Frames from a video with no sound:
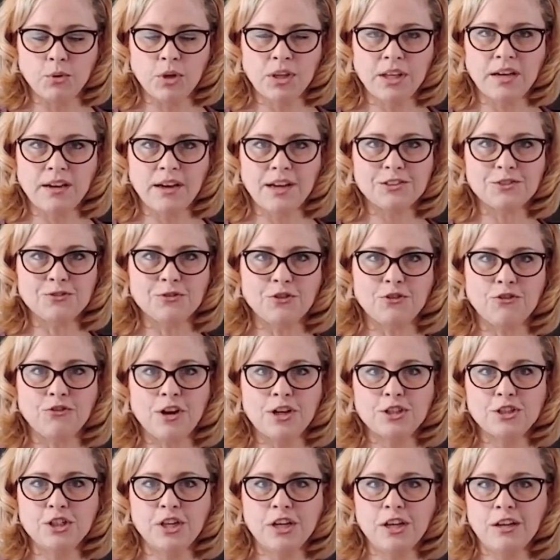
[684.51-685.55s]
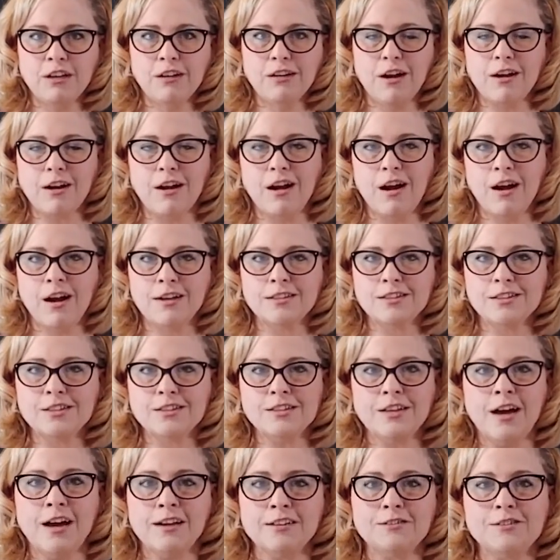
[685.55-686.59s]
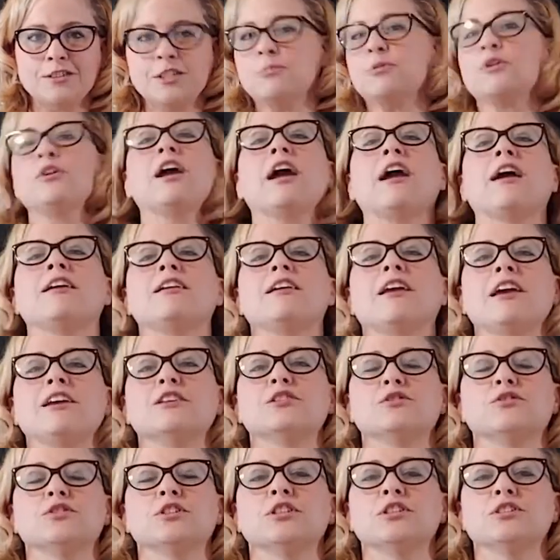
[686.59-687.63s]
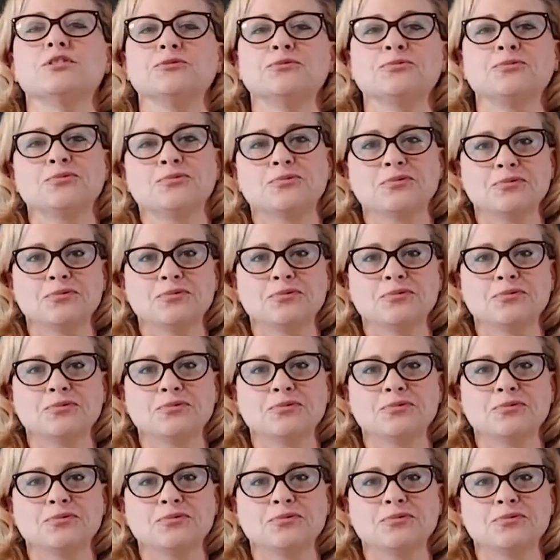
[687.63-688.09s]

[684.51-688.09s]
Really nice and refreshing on a hot summer day in Gainesville.